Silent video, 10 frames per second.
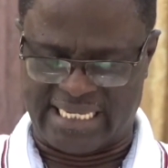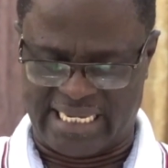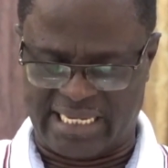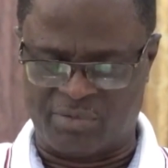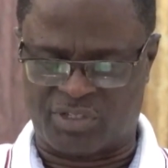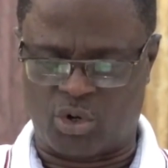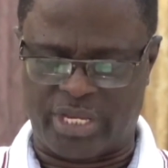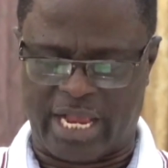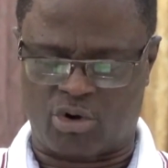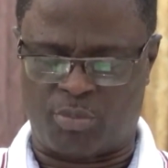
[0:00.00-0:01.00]
near him
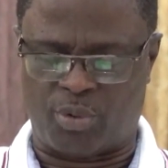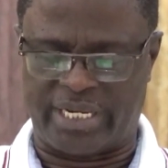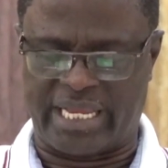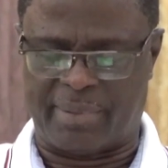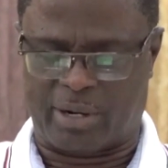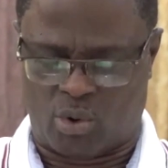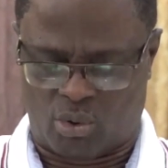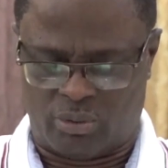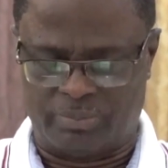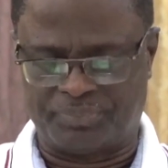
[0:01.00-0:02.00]
so, Yanko Pony ever call.